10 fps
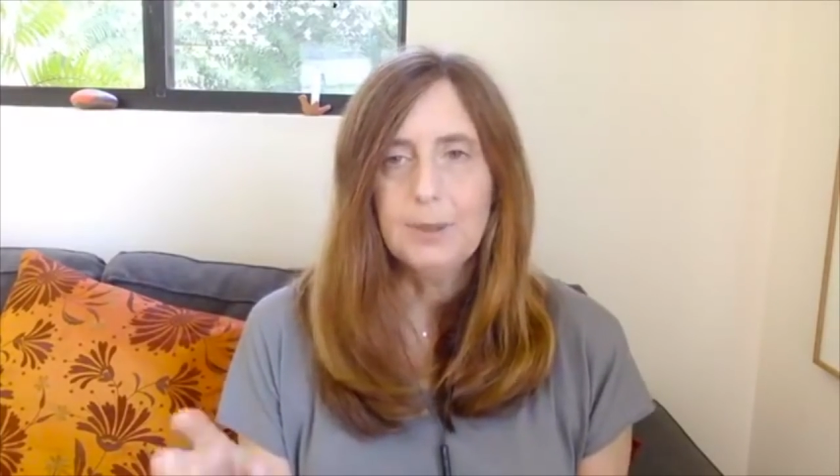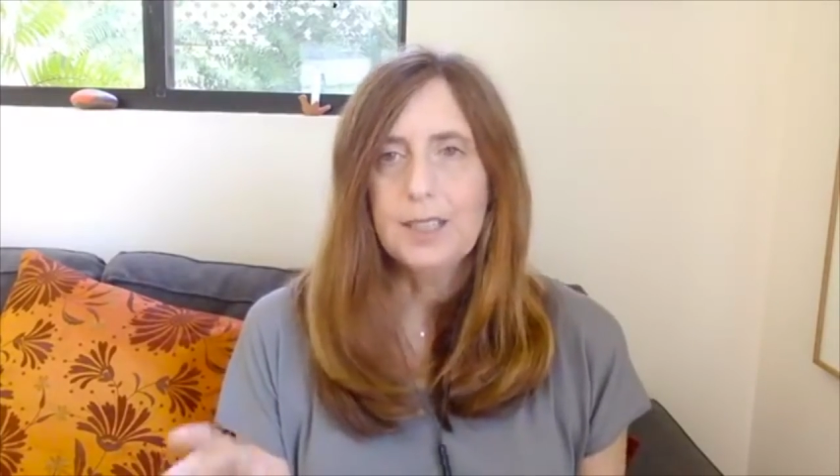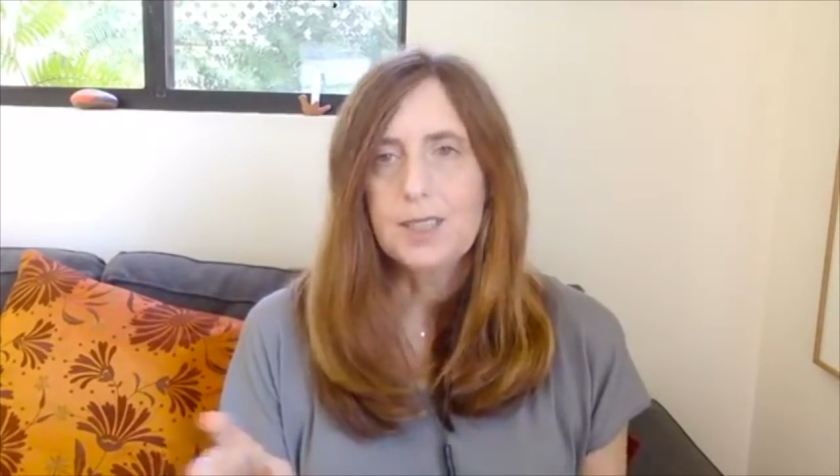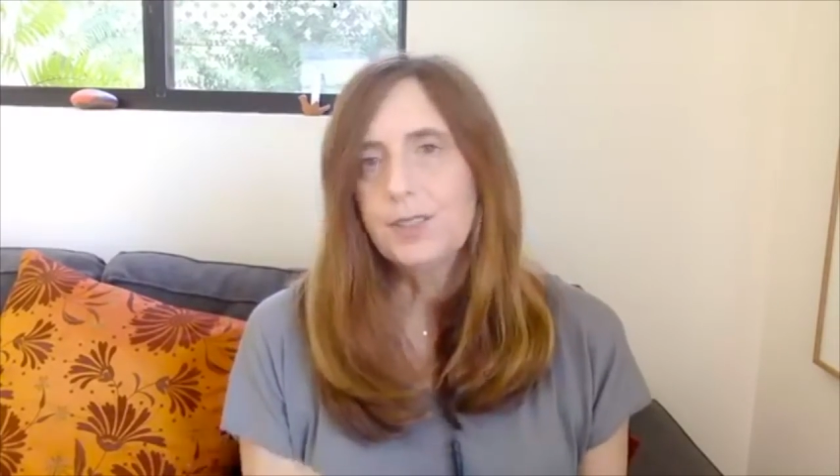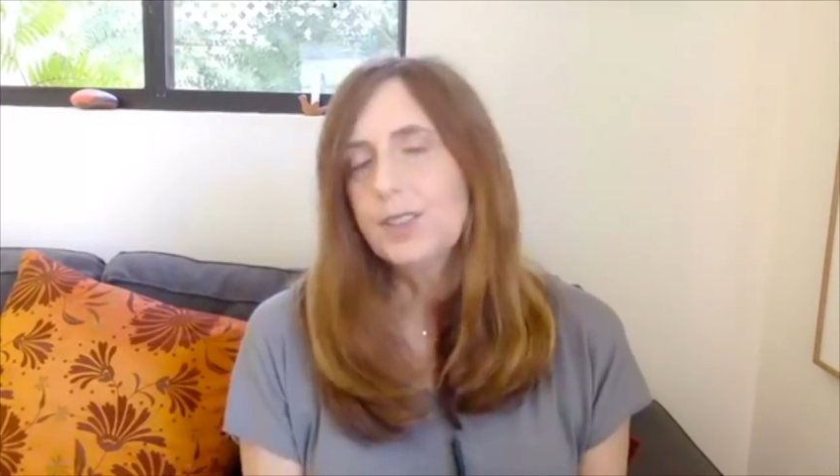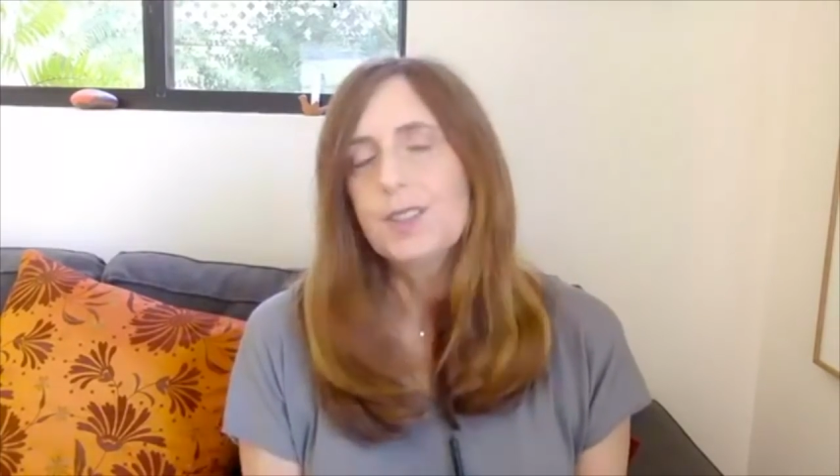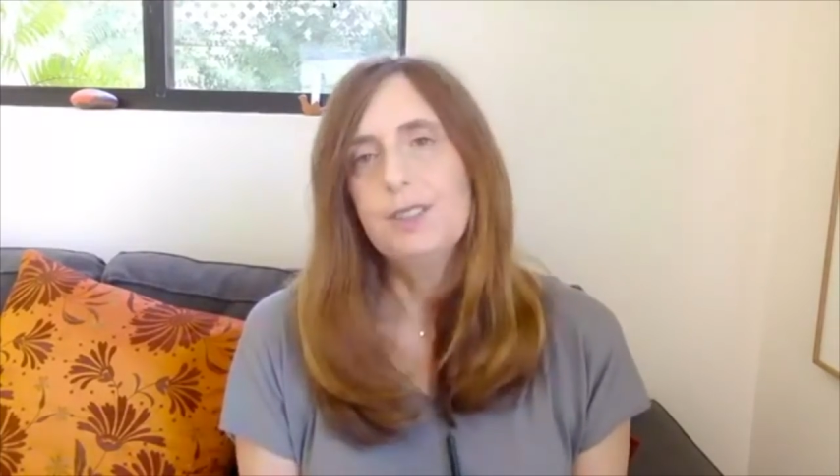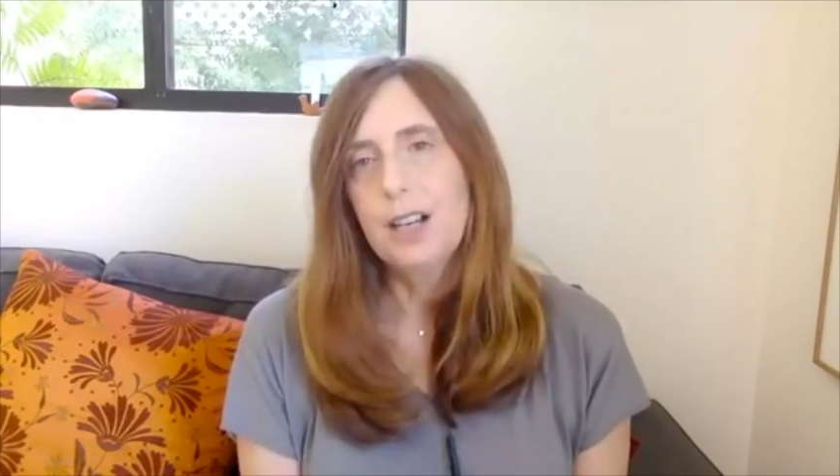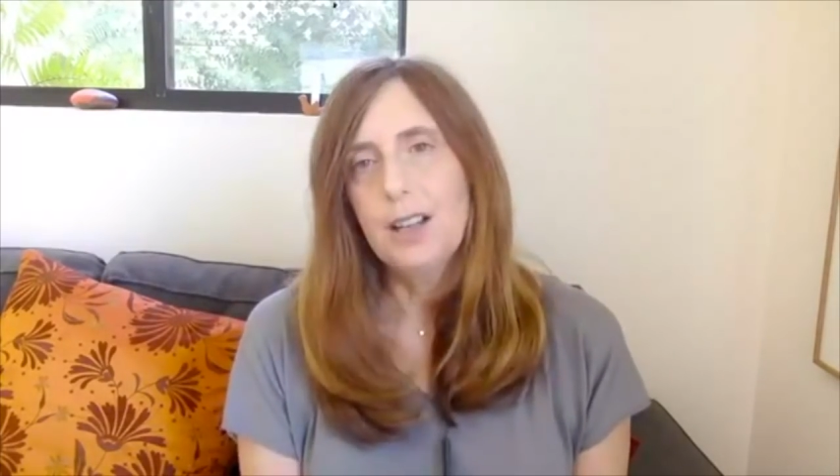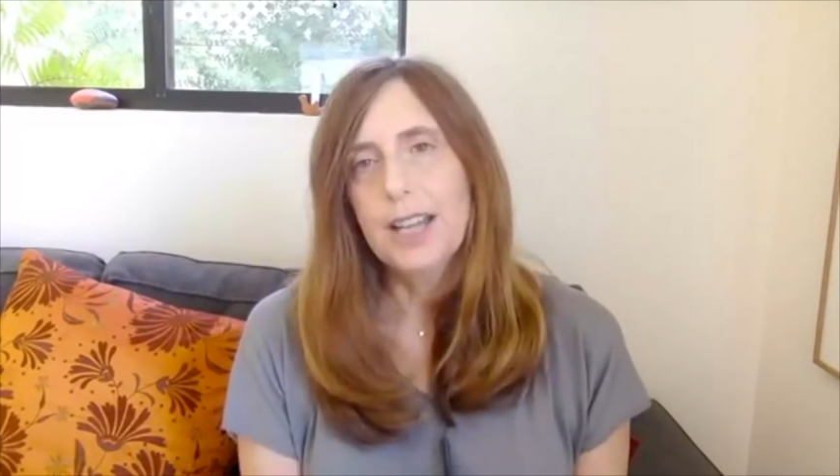First of
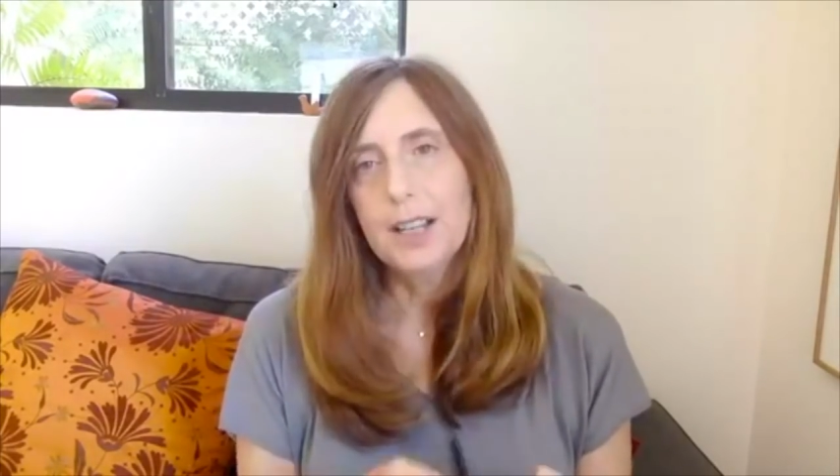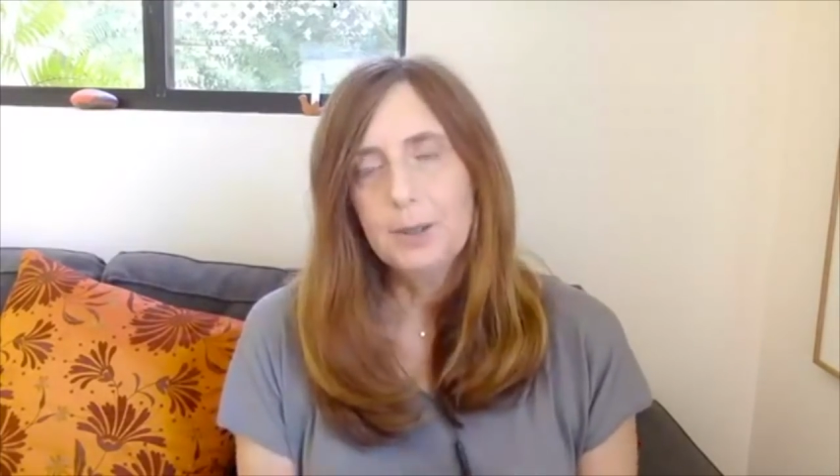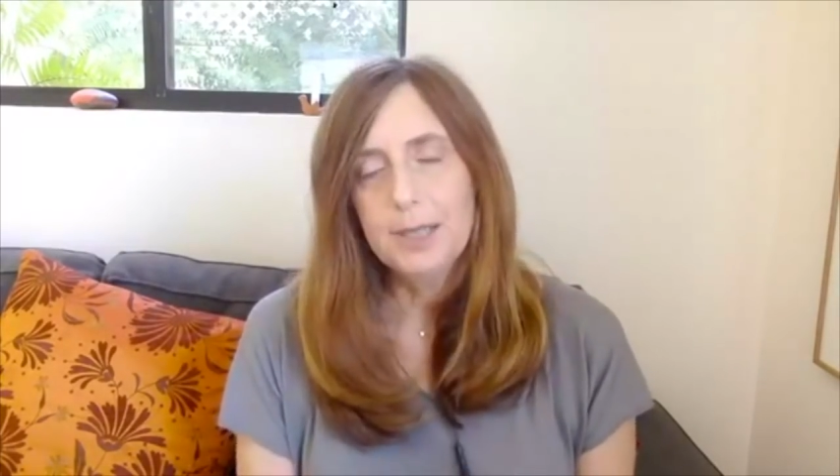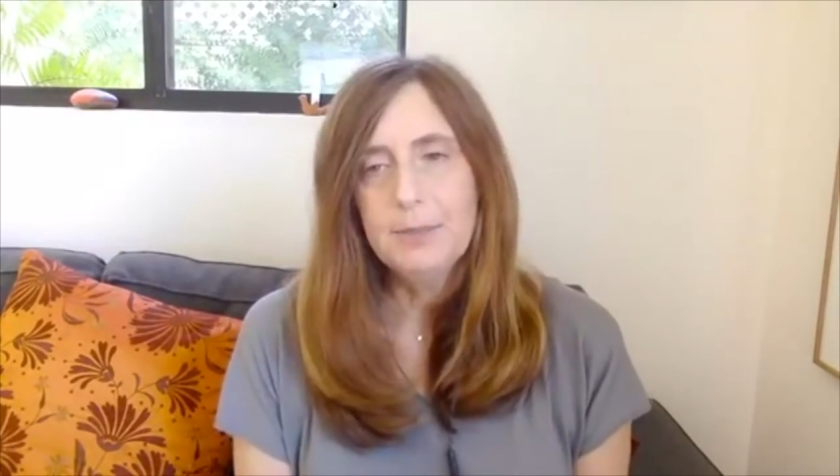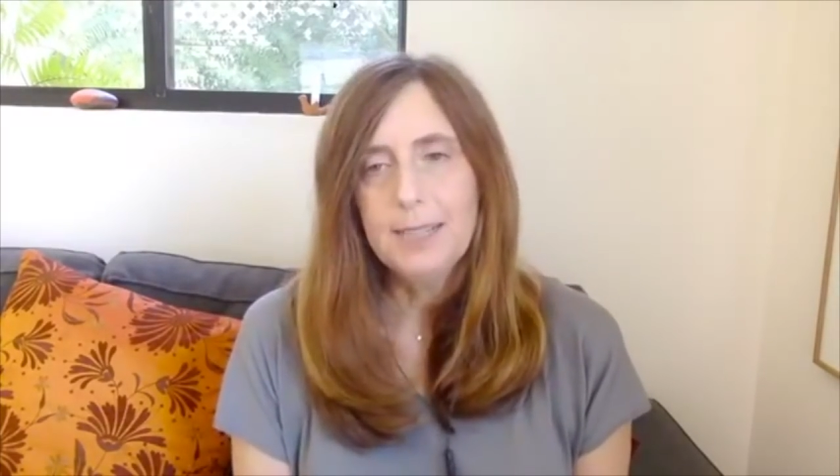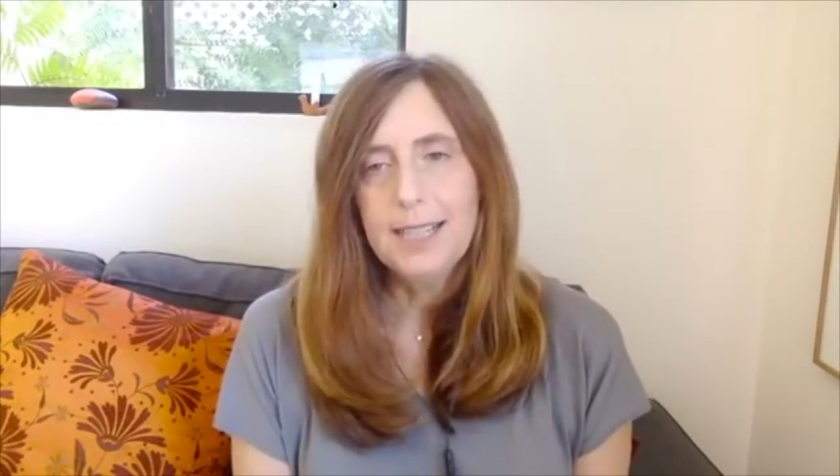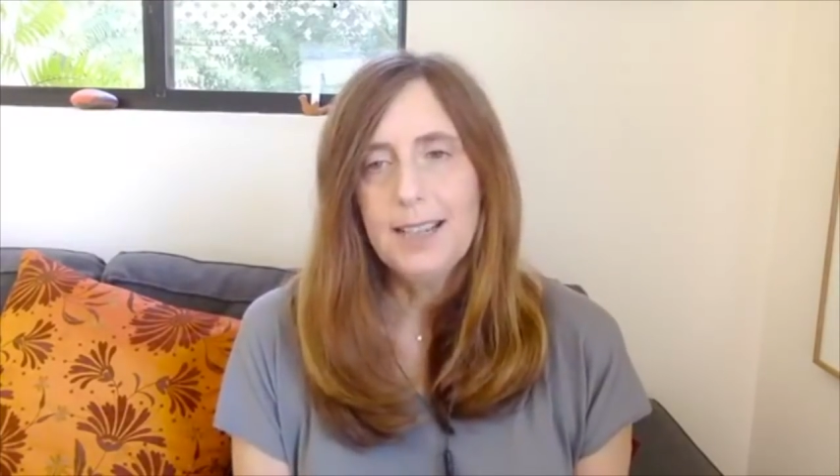all, equanimity